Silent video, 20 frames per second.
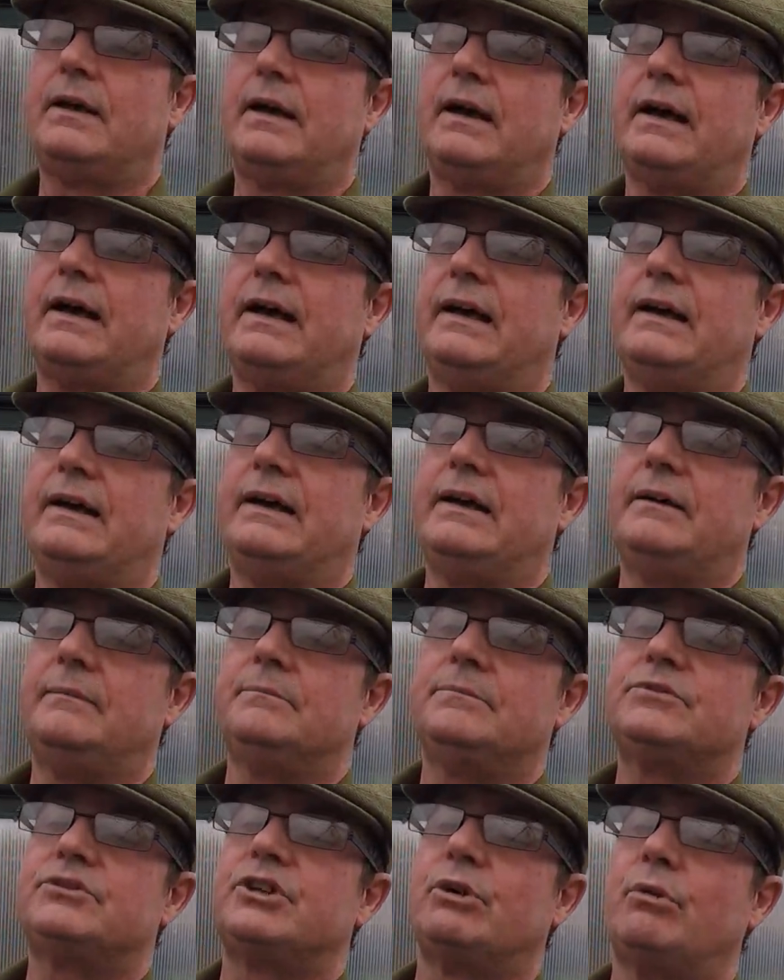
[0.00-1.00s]

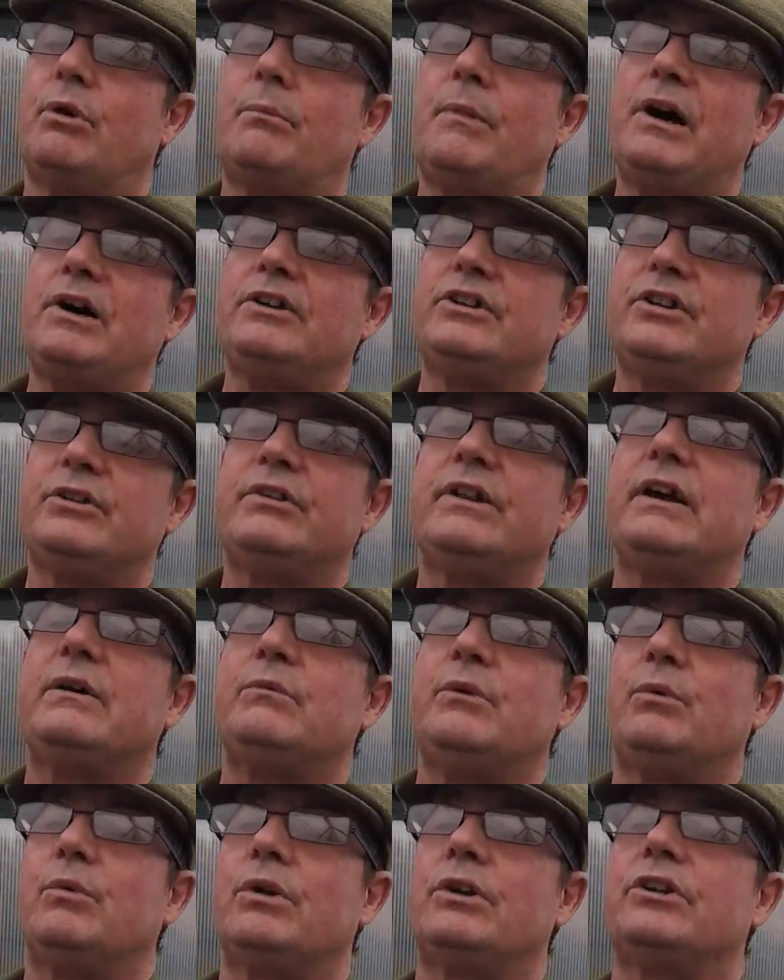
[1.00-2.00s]
So I might do that
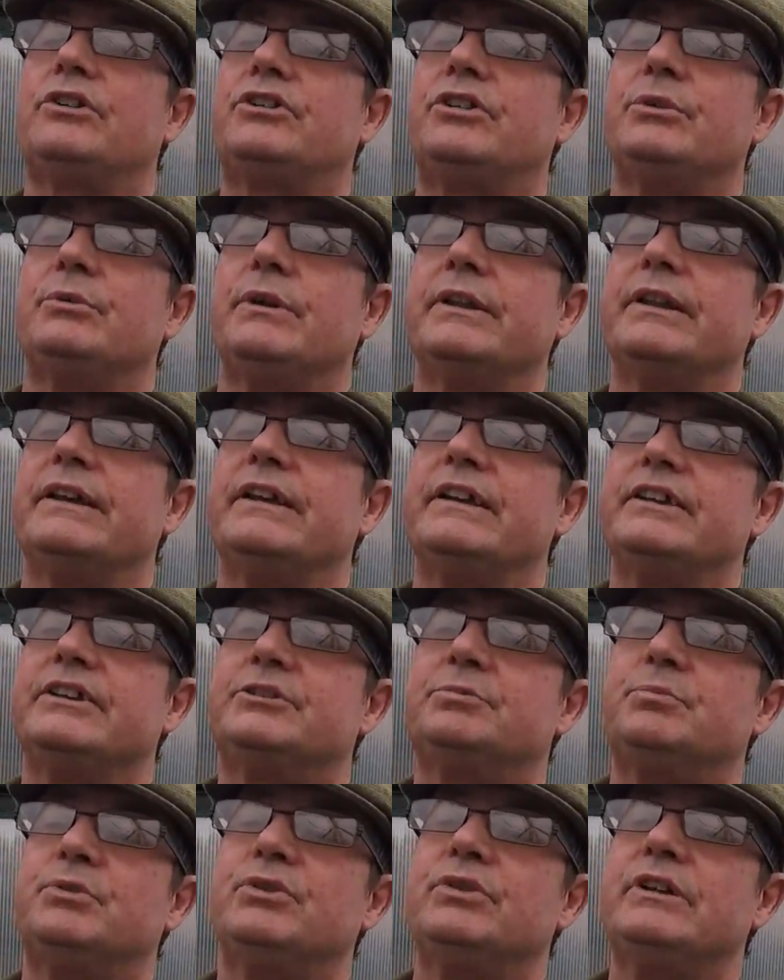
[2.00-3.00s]
with one or two of
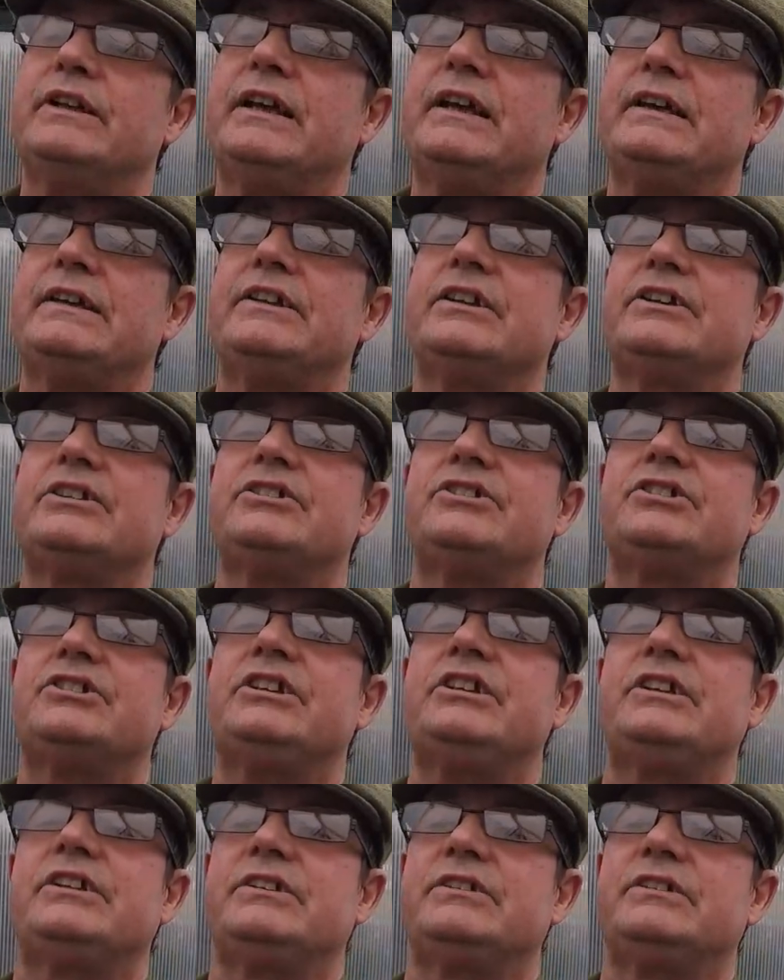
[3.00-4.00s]
these. But yeah, you can
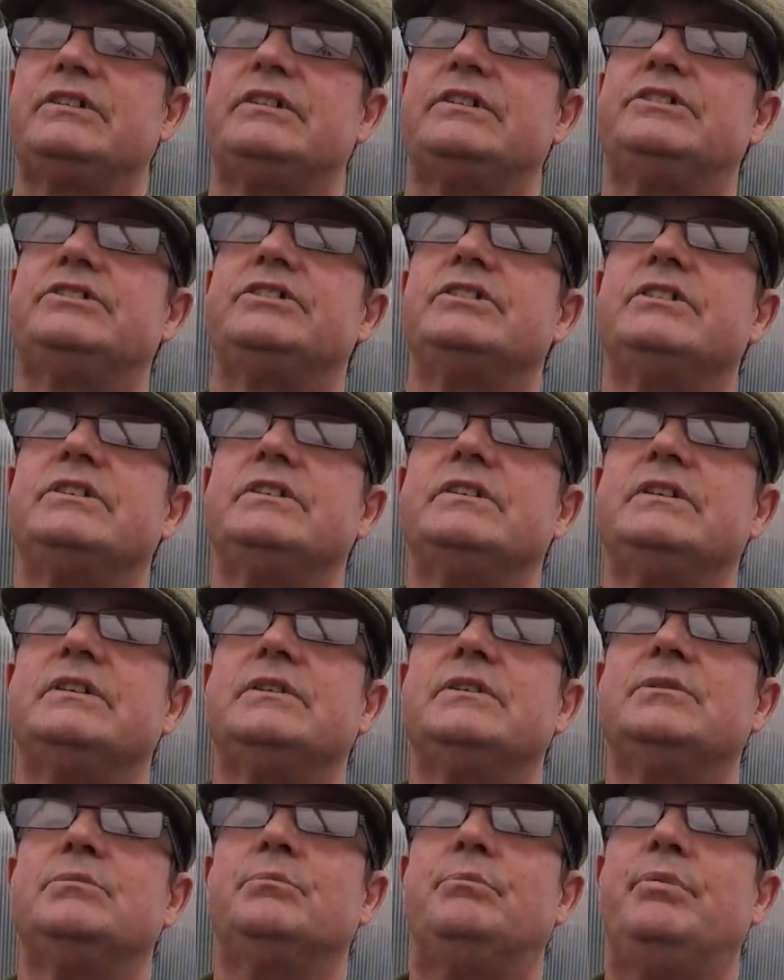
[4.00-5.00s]
see that there's
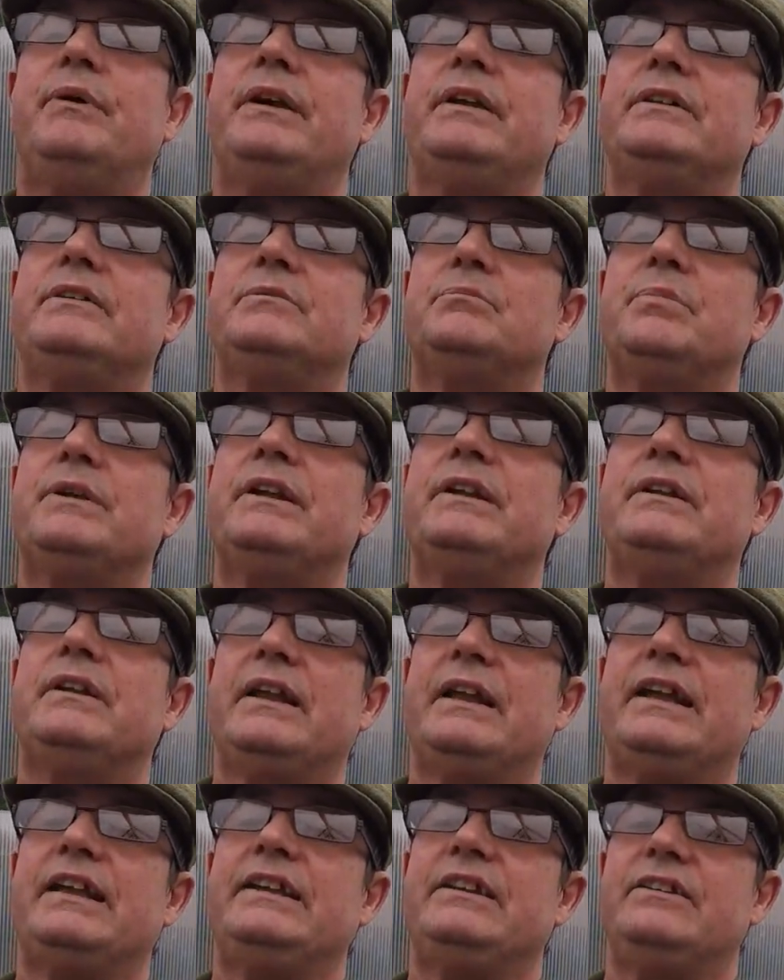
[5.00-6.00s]
been
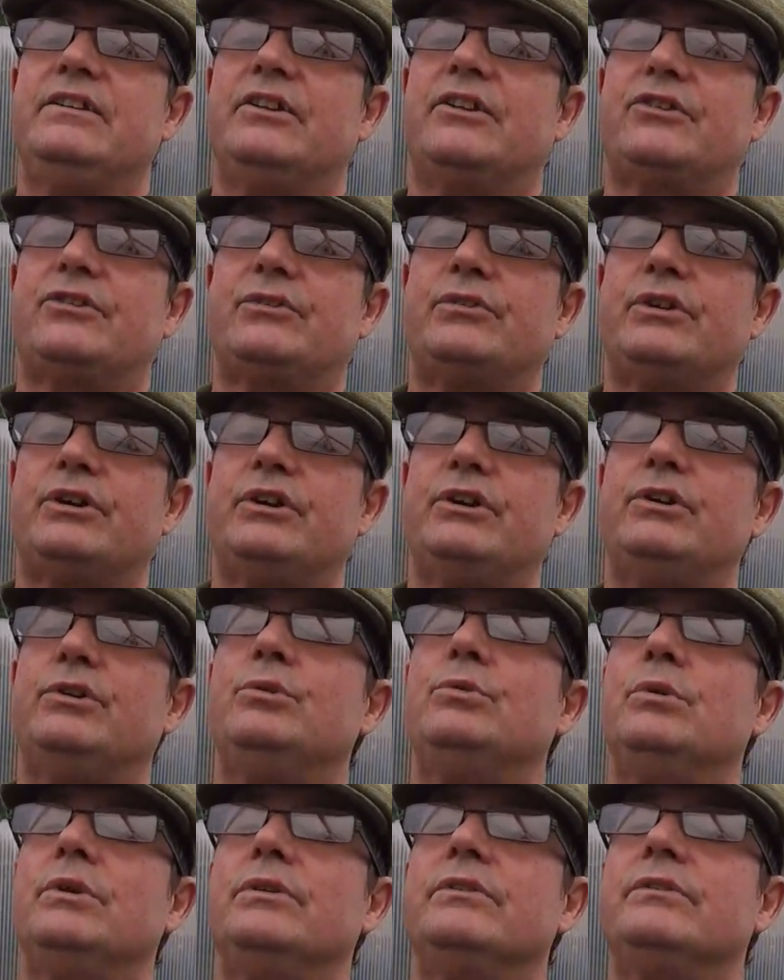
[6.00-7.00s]
eaten
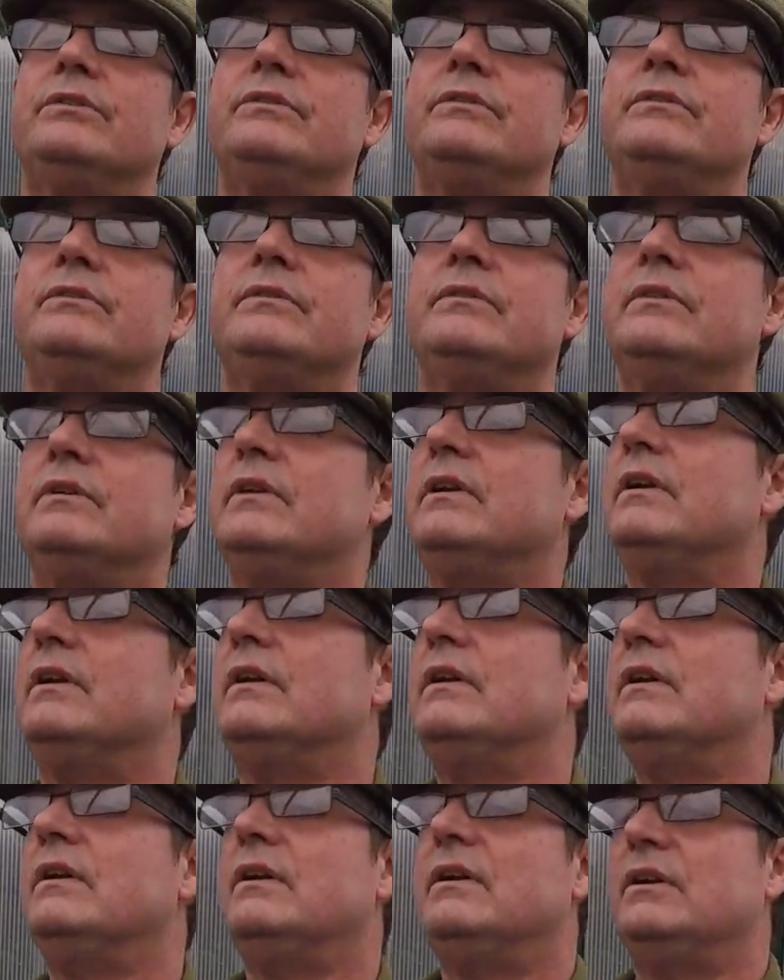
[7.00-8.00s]
through, and
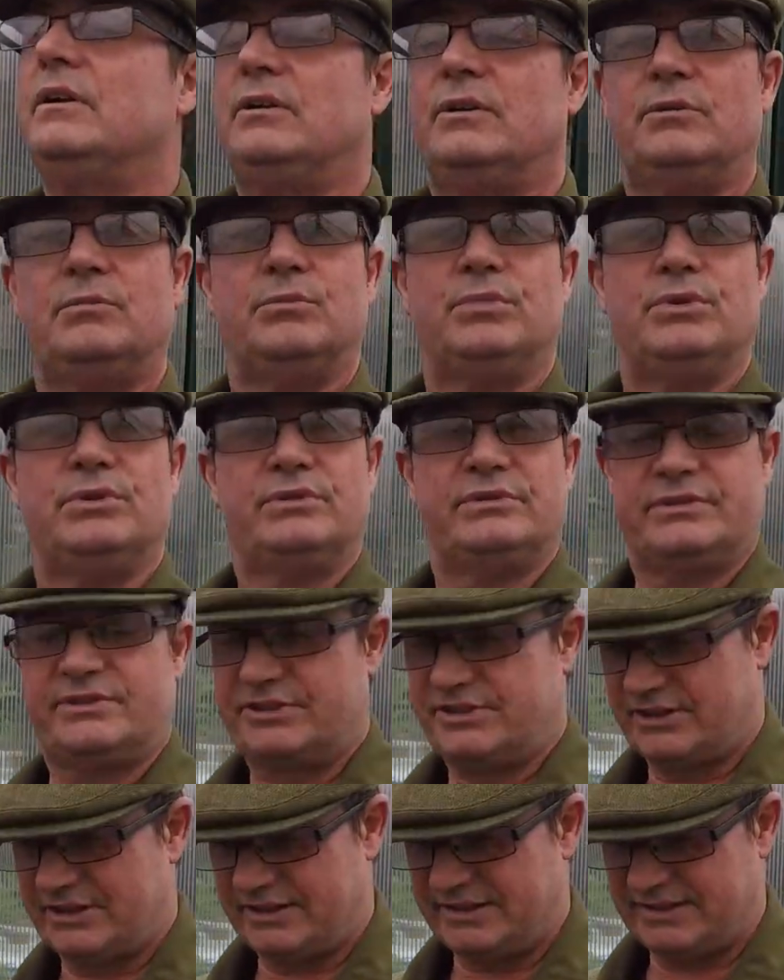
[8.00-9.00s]

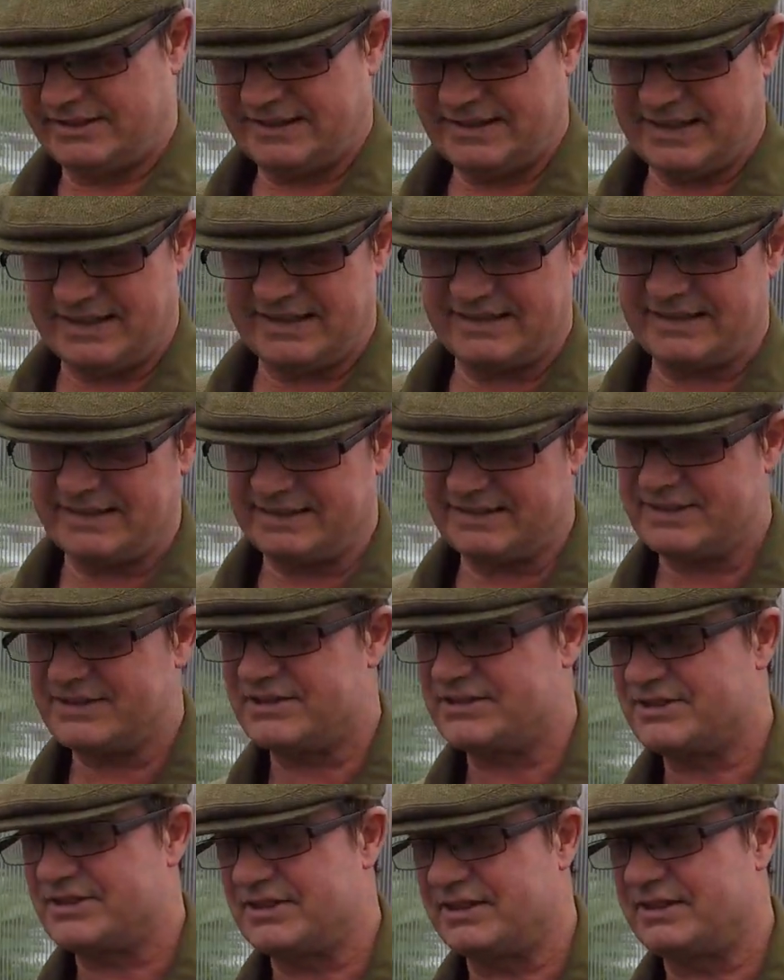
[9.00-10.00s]
but yeah,
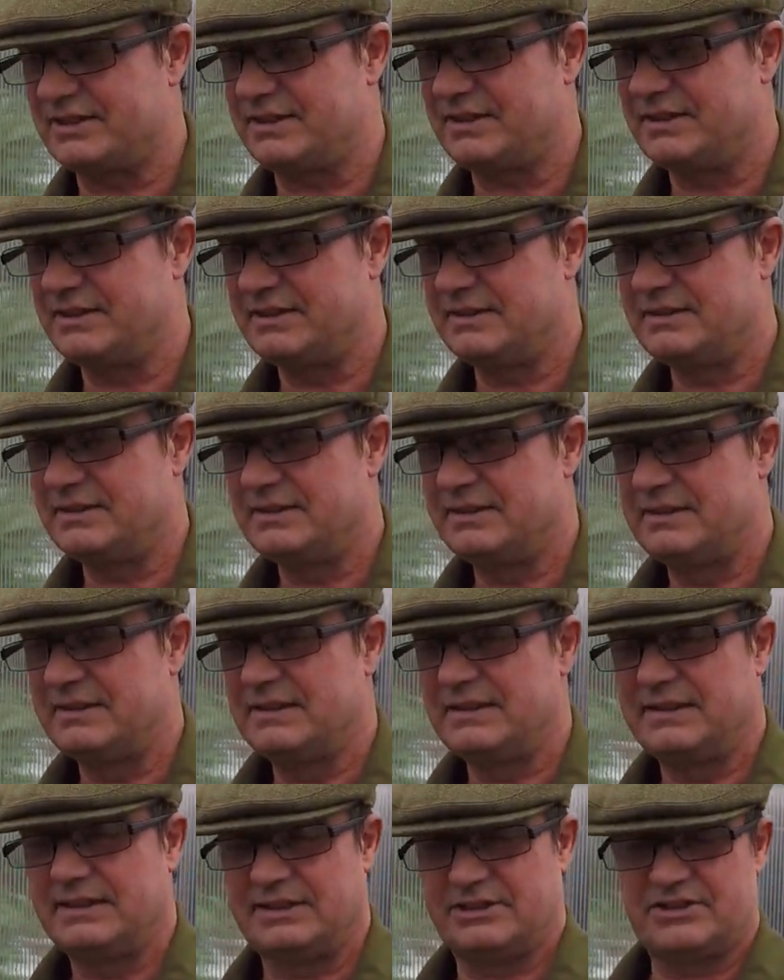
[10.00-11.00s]
it's
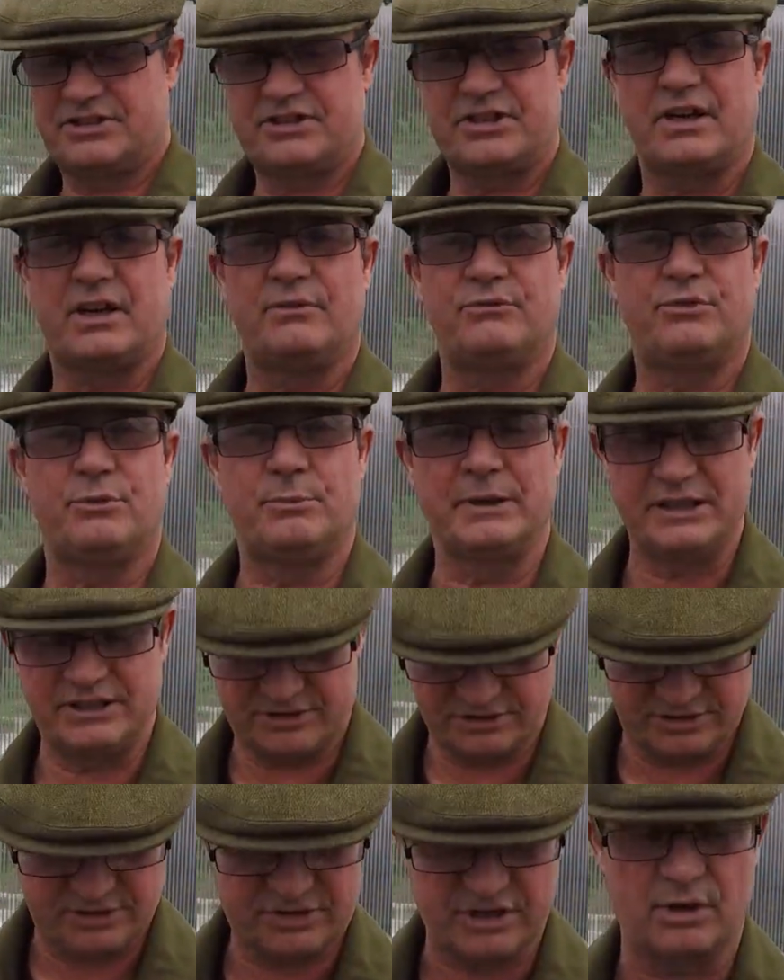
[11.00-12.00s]
it's time for me
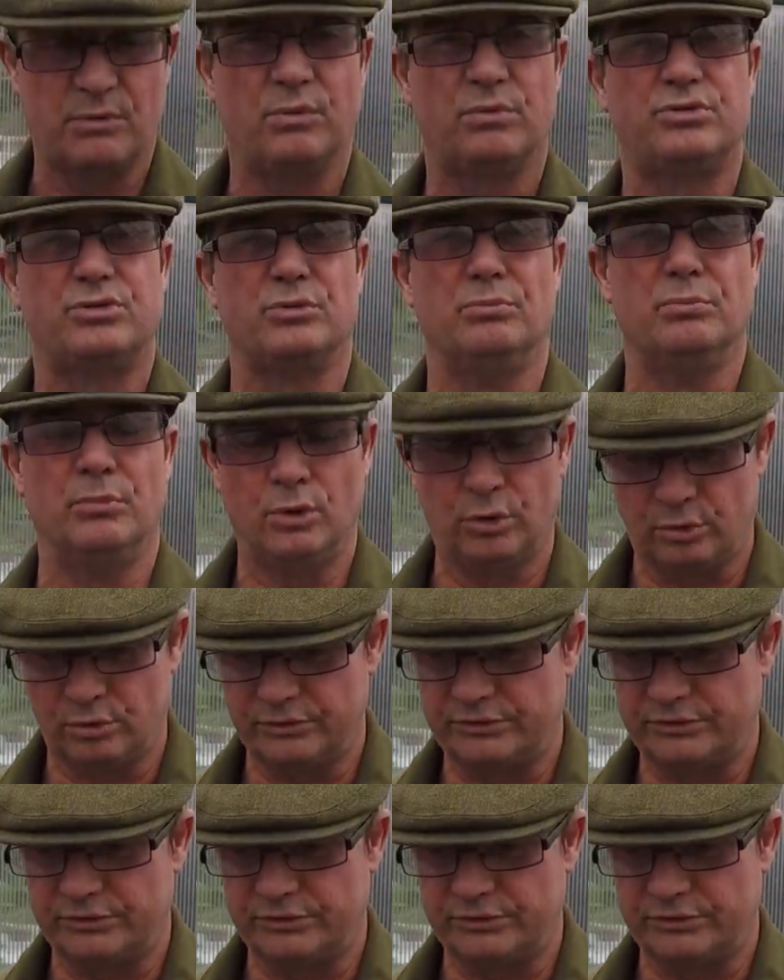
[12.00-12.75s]
to sow some more.